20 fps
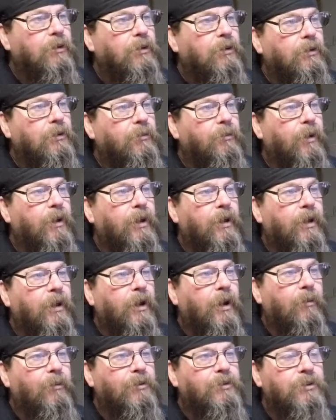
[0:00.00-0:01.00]
depending on
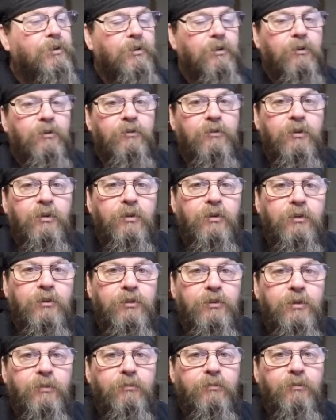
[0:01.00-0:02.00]
how much you use it, you
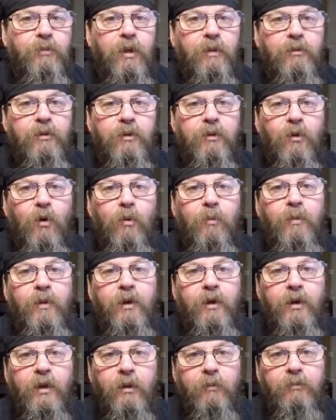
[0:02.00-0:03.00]
should maybe open
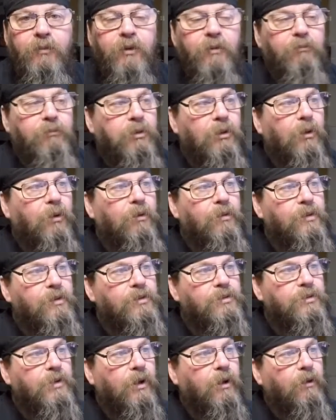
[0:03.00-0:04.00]
it up and blow
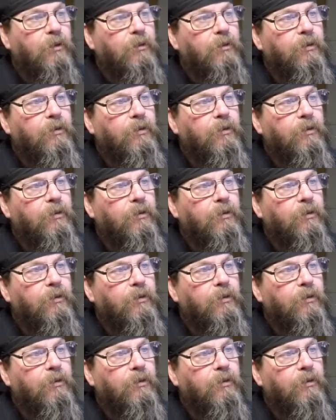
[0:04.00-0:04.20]
this out.